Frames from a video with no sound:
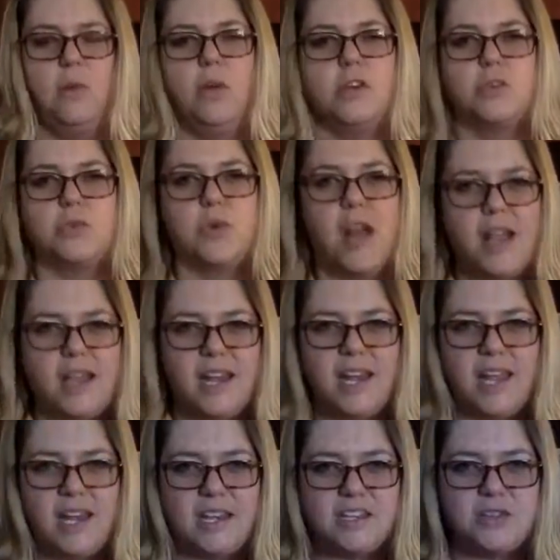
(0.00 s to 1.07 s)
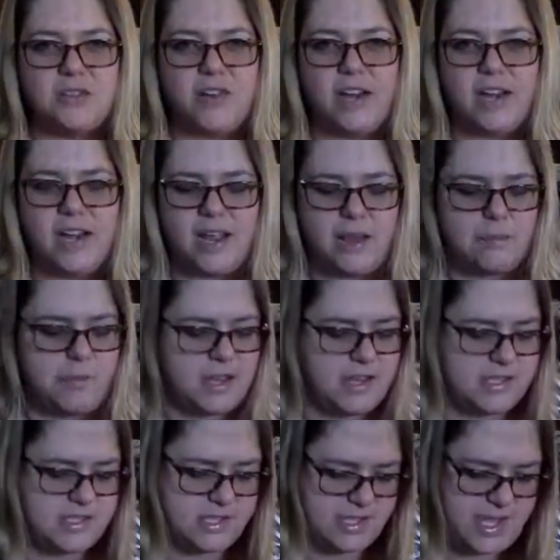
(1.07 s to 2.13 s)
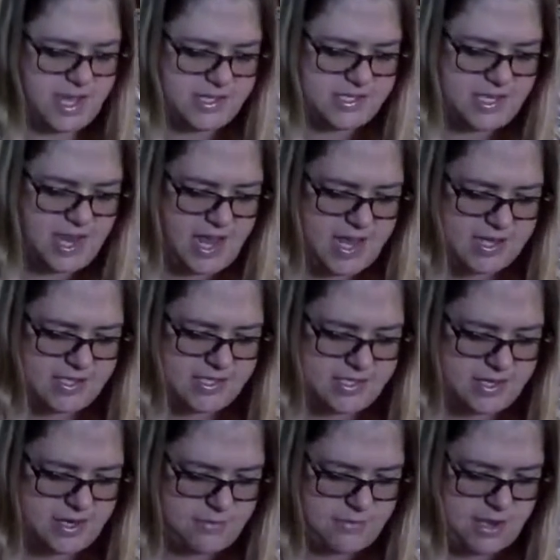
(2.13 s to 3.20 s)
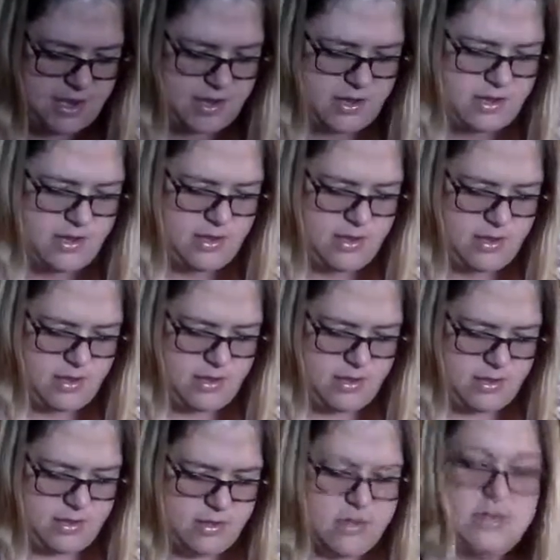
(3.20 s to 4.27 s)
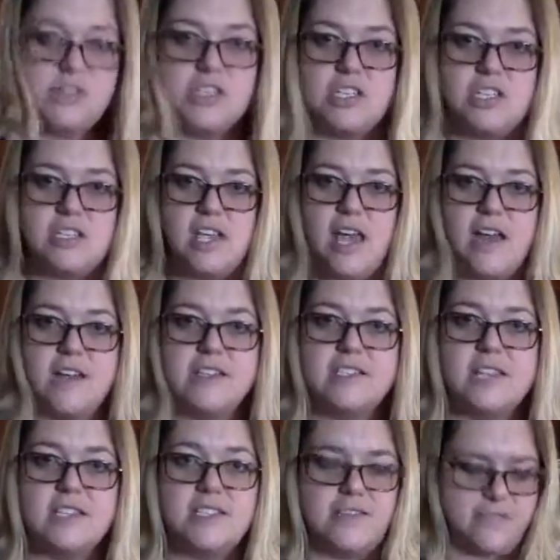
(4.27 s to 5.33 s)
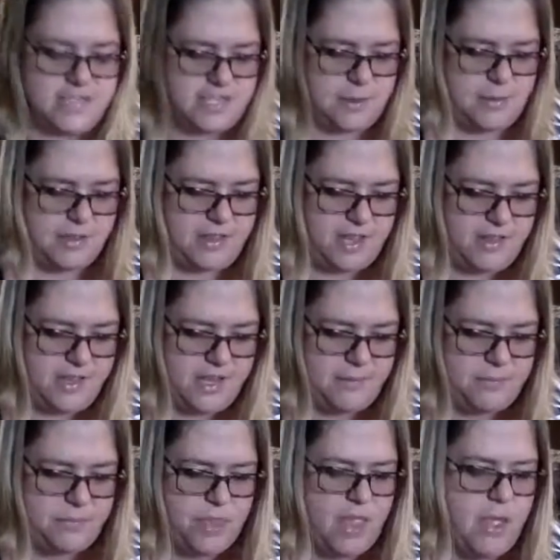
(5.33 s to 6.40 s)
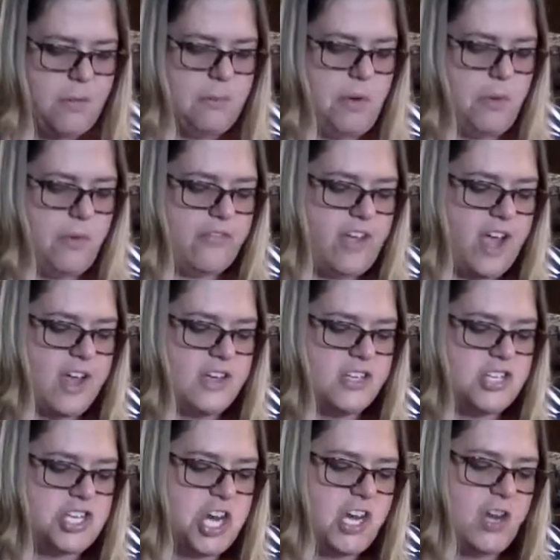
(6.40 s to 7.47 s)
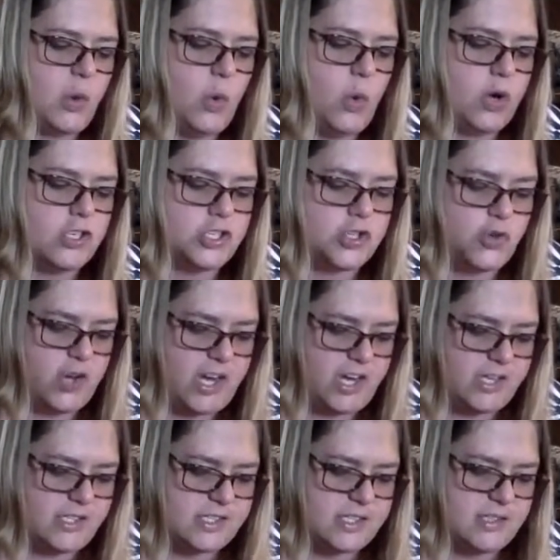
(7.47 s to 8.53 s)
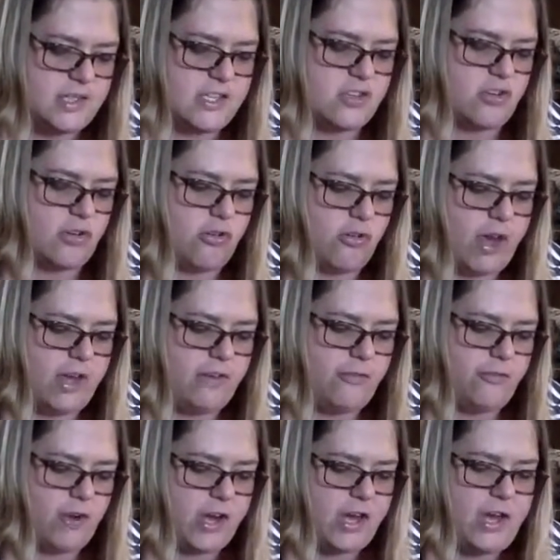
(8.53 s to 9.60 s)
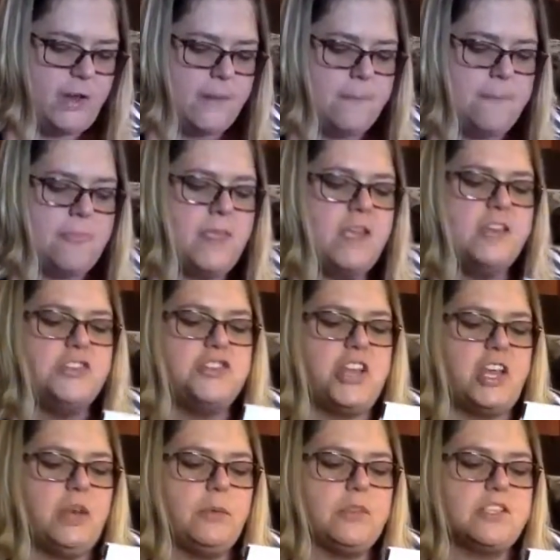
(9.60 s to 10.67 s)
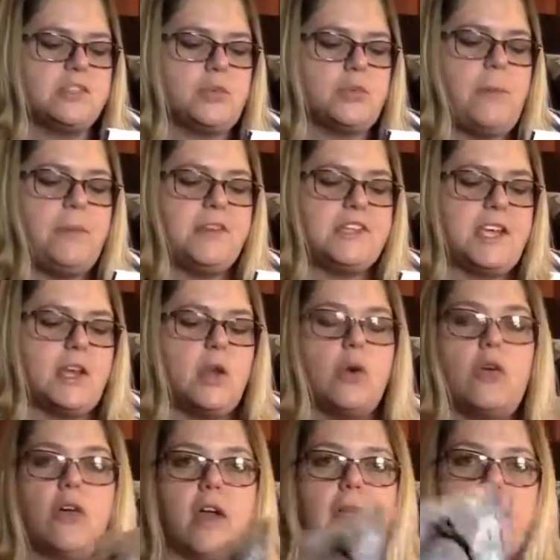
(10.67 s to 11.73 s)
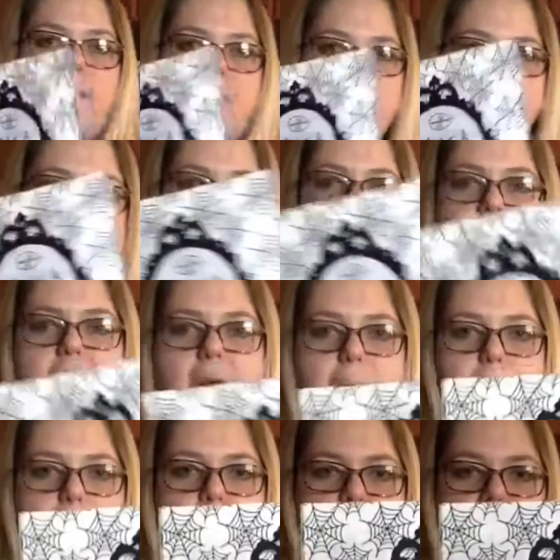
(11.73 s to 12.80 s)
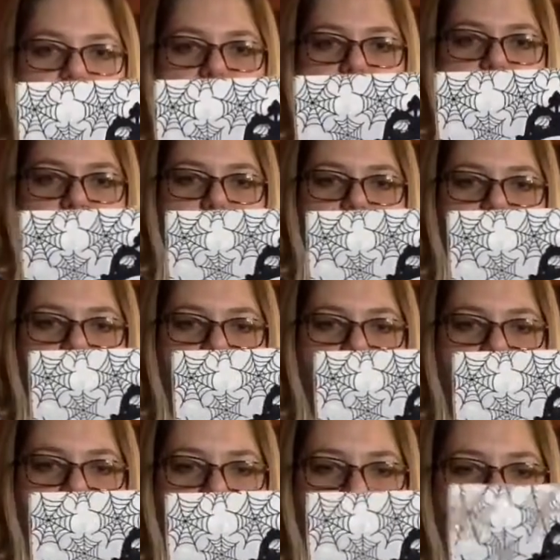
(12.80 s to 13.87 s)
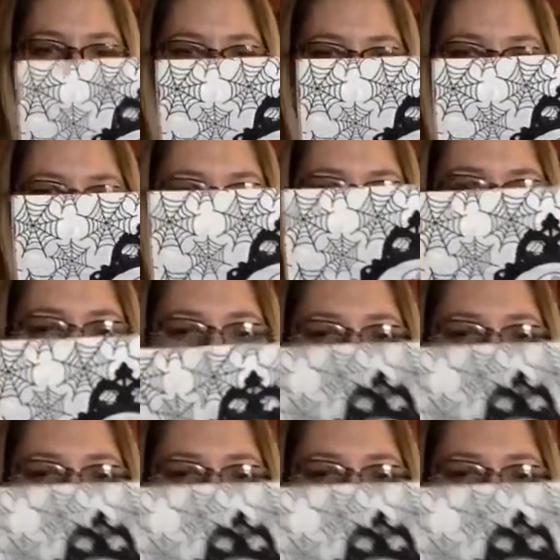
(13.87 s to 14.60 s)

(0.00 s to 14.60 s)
which we're not going to get into right now because Lexy has some, uh, she's had a sensitive stomach lately. But we've got chick or treat. These are grain-free. Chicken with sweet potato, cranberries, and apples. They look really